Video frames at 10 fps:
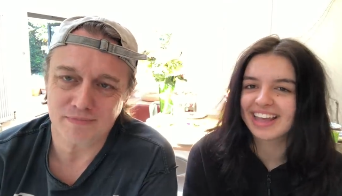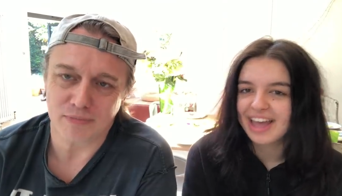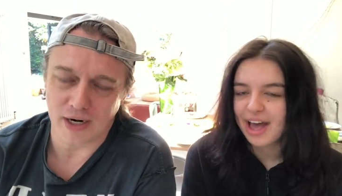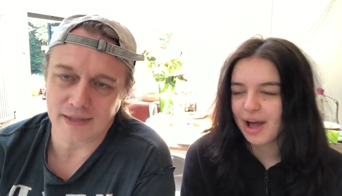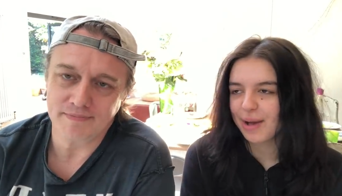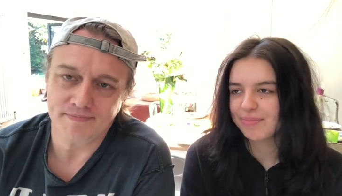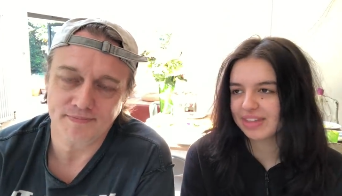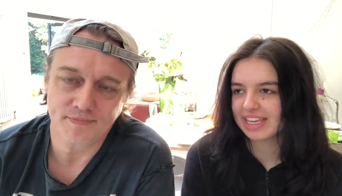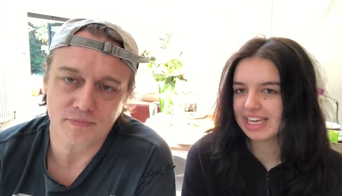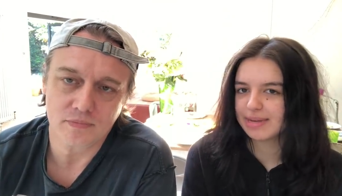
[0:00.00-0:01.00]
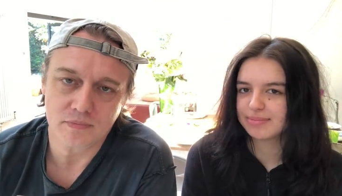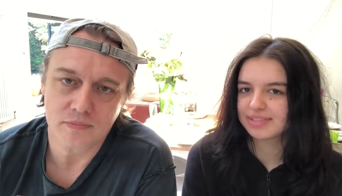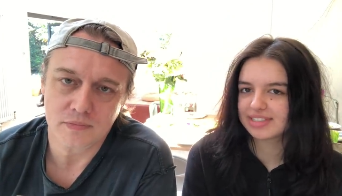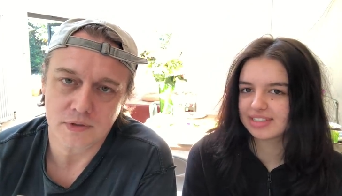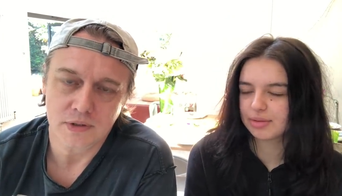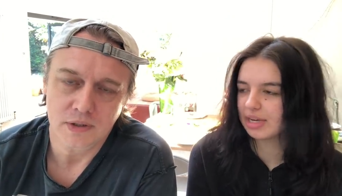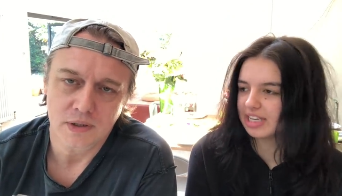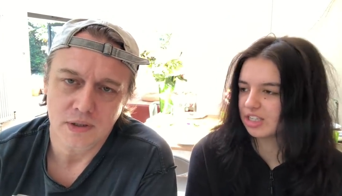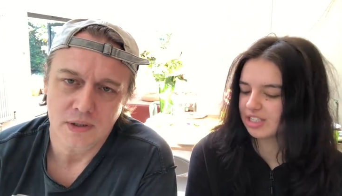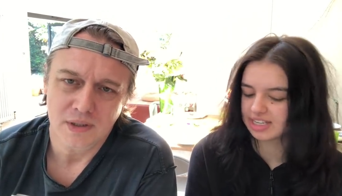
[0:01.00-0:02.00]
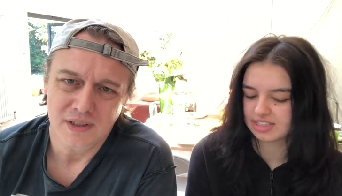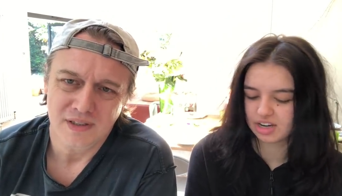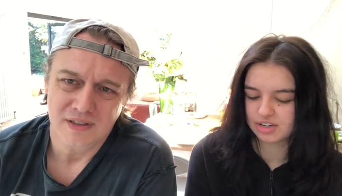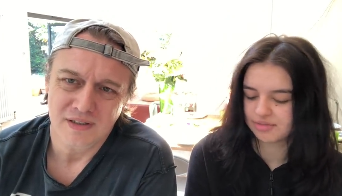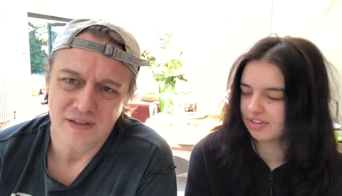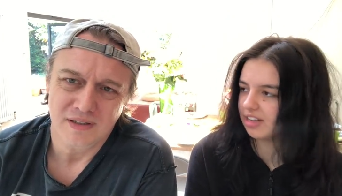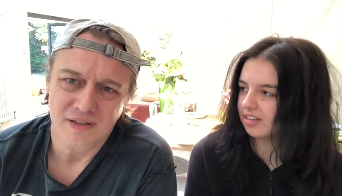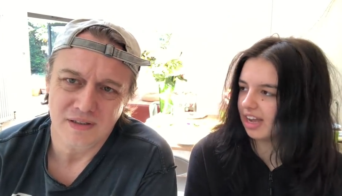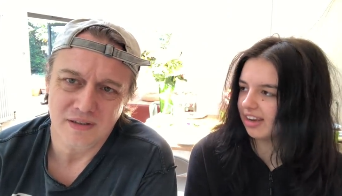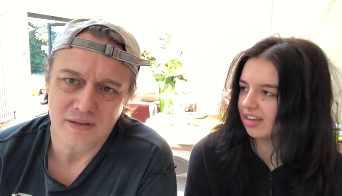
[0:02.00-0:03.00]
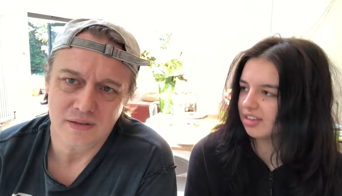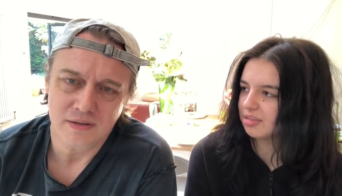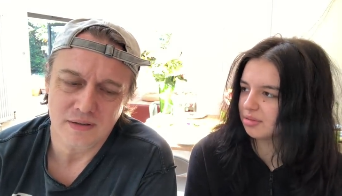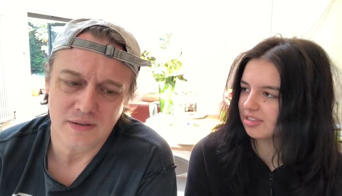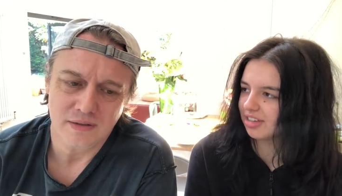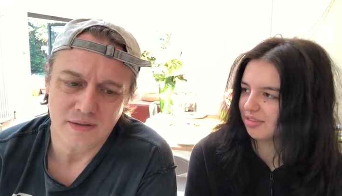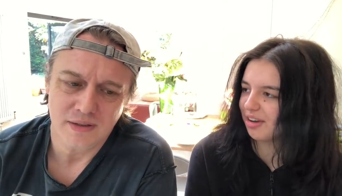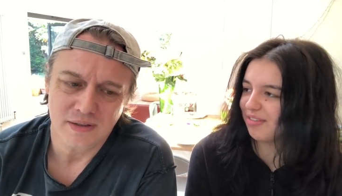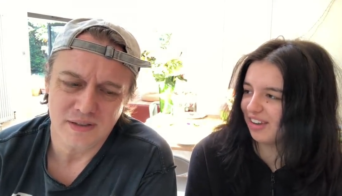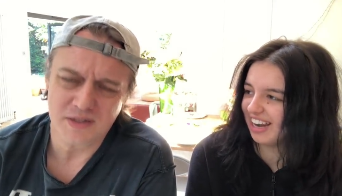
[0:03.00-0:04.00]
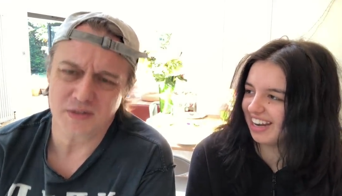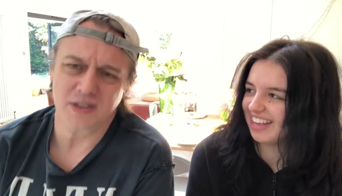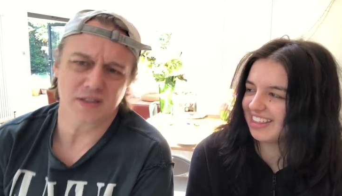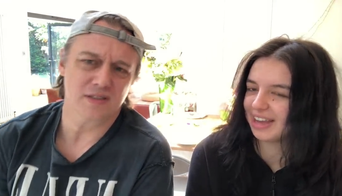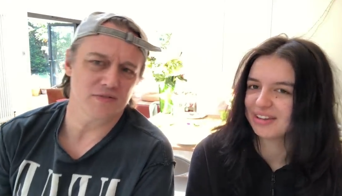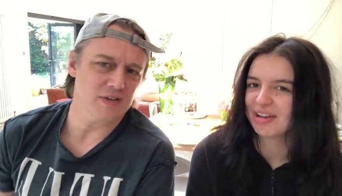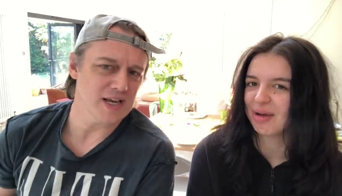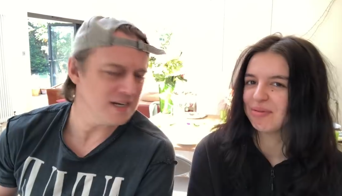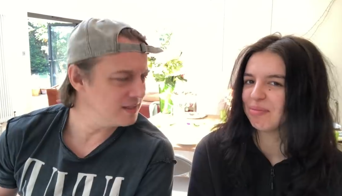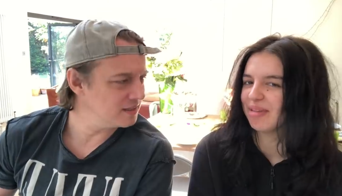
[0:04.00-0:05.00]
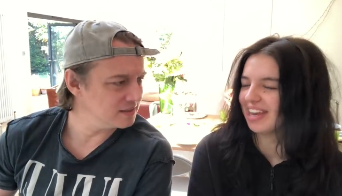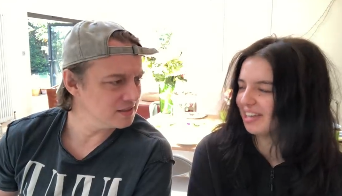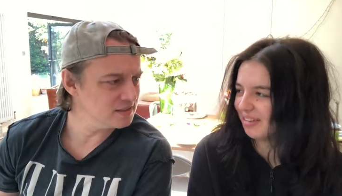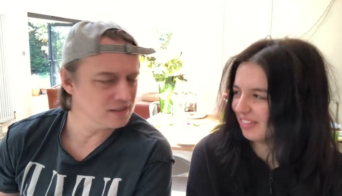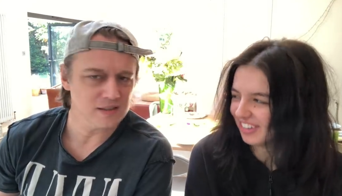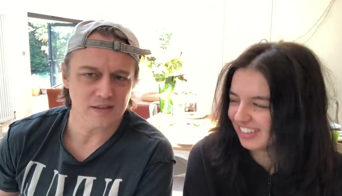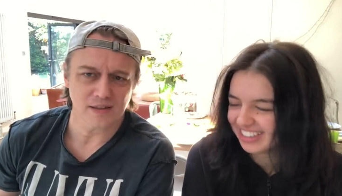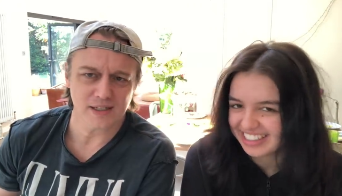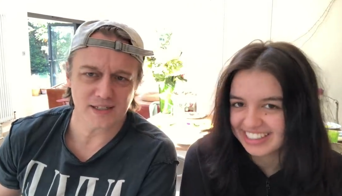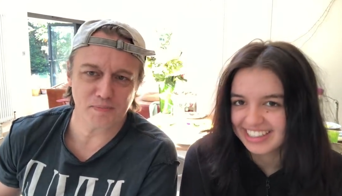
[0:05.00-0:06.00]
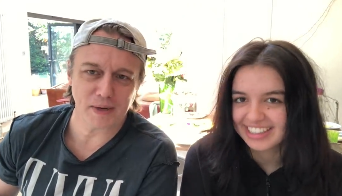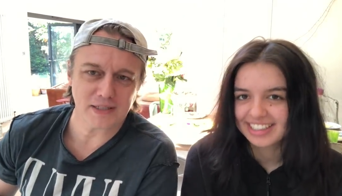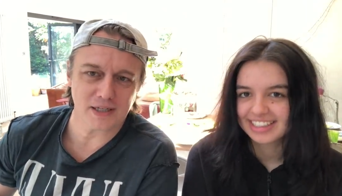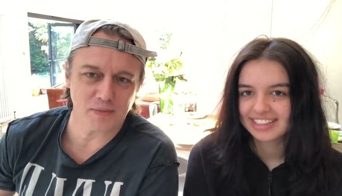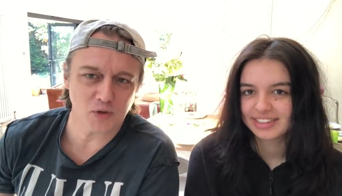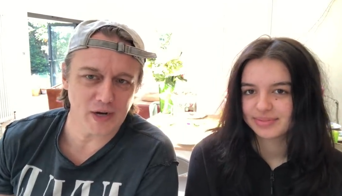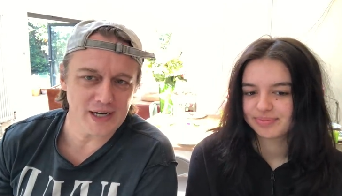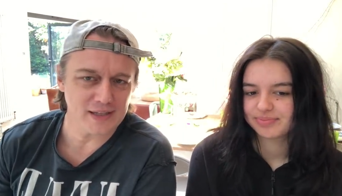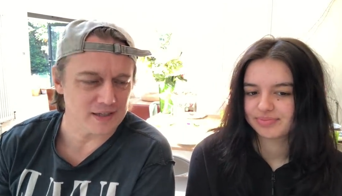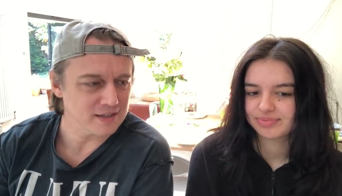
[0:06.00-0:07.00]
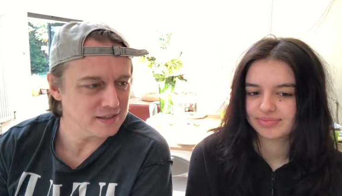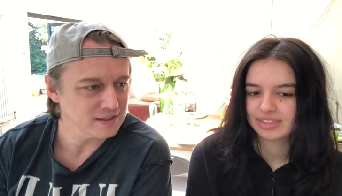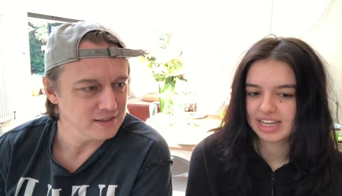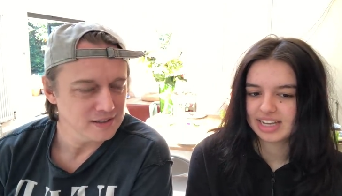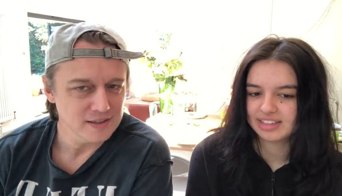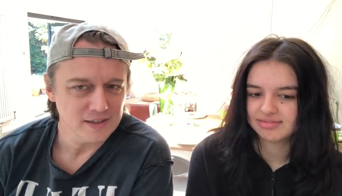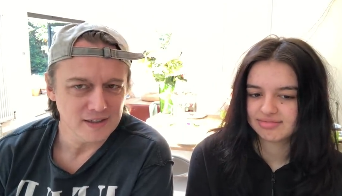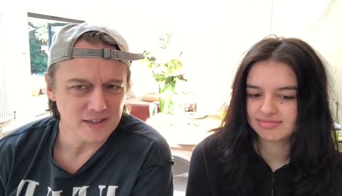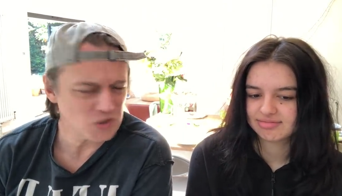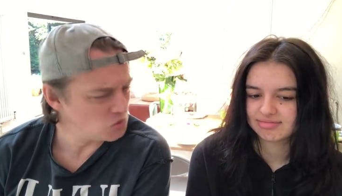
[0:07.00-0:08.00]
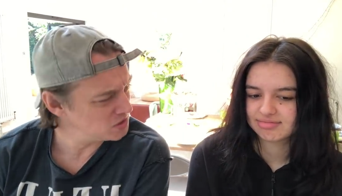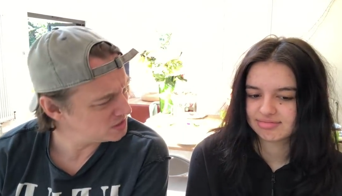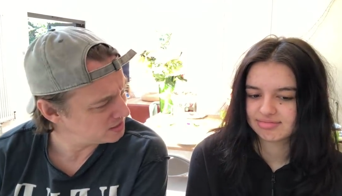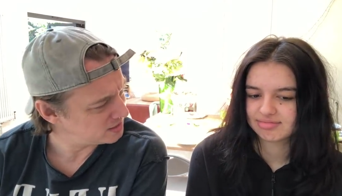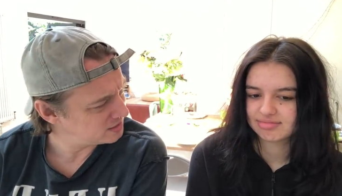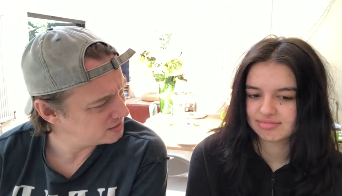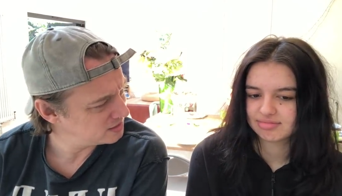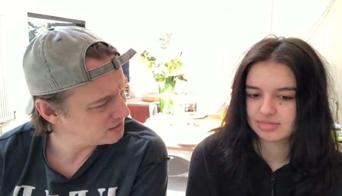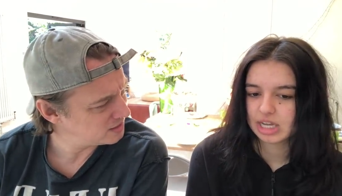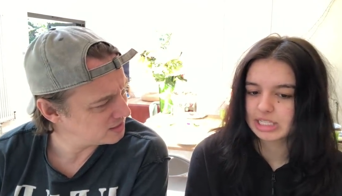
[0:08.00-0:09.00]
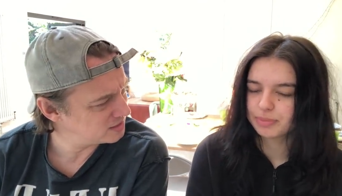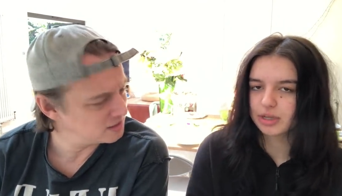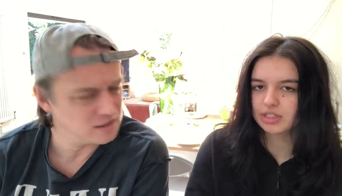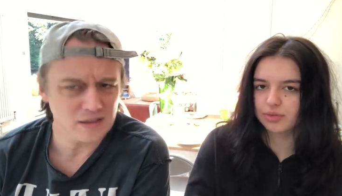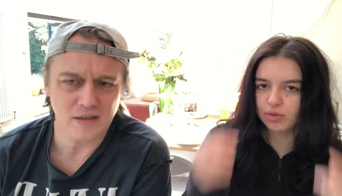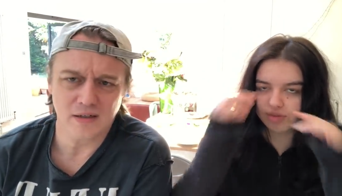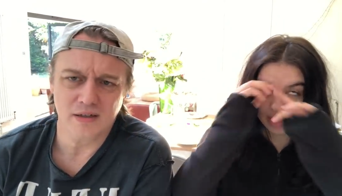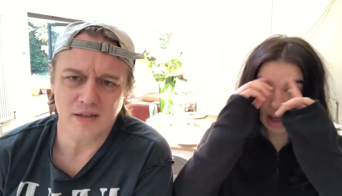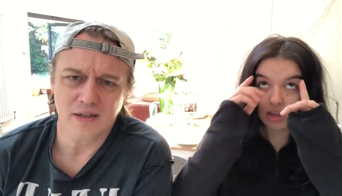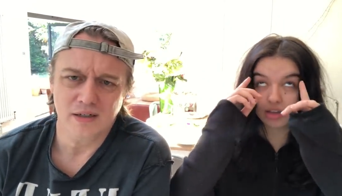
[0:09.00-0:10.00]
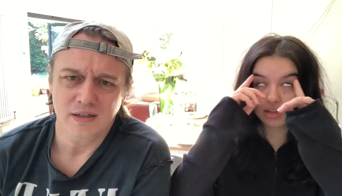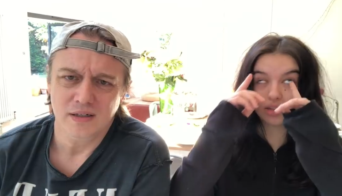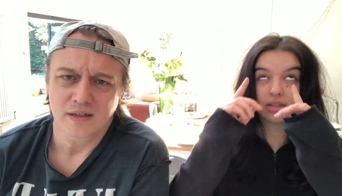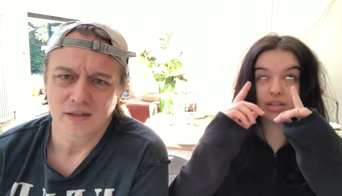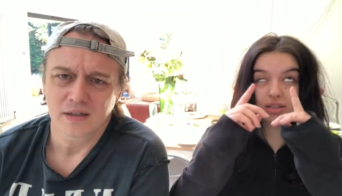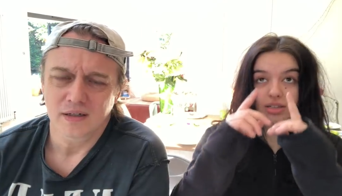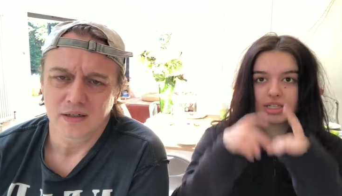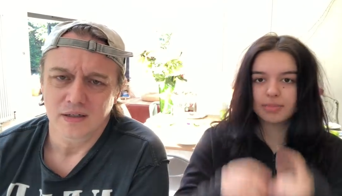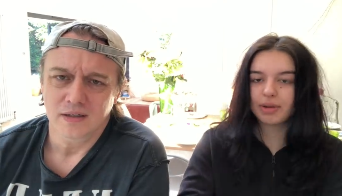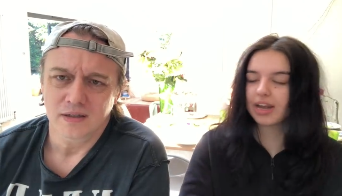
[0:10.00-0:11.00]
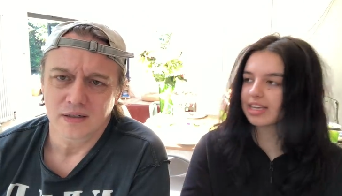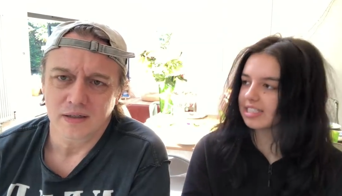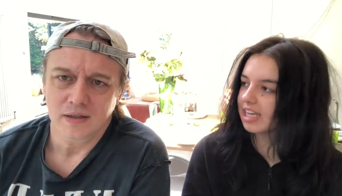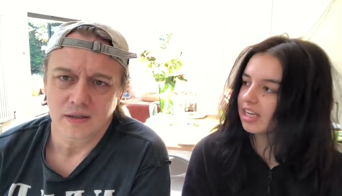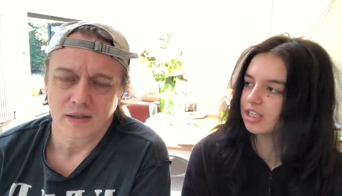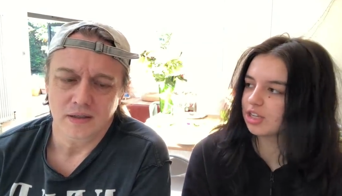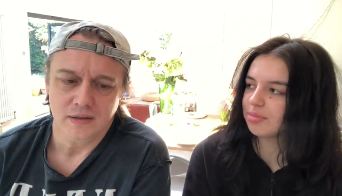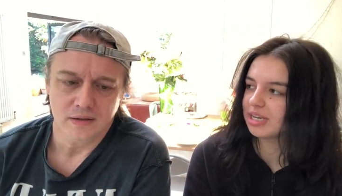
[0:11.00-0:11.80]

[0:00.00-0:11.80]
Speaker 1: Bran. Bran. Um, keeps. He just says, "I don't feel anger towards. I don't really feel doesn't, anything. Feel I'm not me anymore."
Speaker 2: He? He's, basically, I'm not anything. Yeah. That's old, isn't
Speaker 1: it? It's i because of all of that. It's a bit like he's taking too